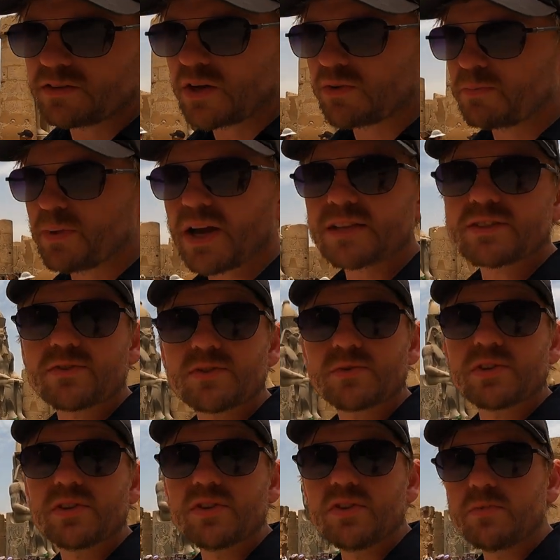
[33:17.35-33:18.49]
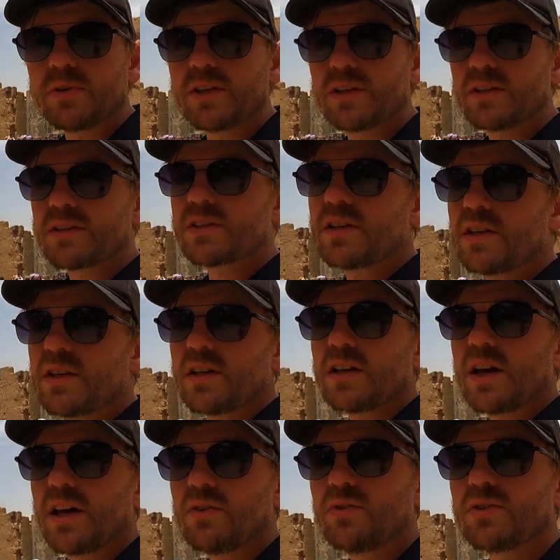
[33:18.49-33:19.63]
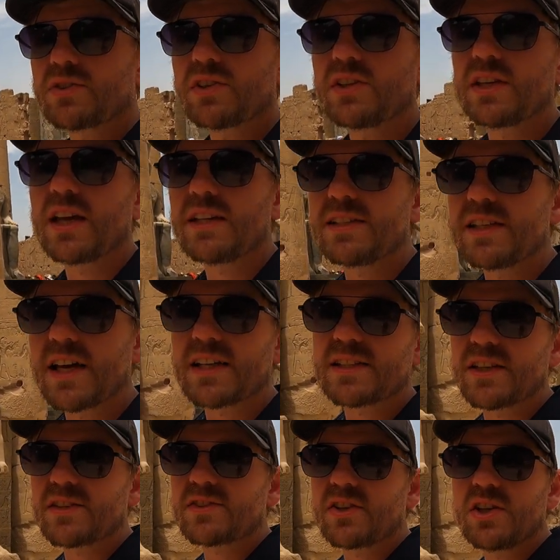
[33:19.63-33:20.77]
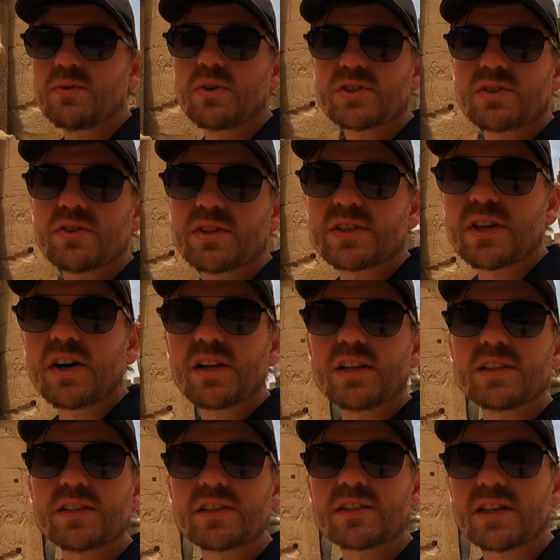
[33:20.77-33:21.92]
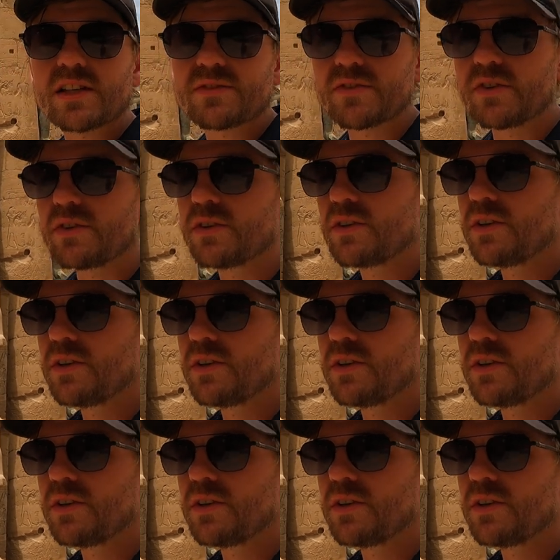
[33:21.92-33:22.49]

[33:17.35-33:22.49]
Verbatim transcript: there were battles with the Nubians and also the Asiatics, so he wasn't entirely successful.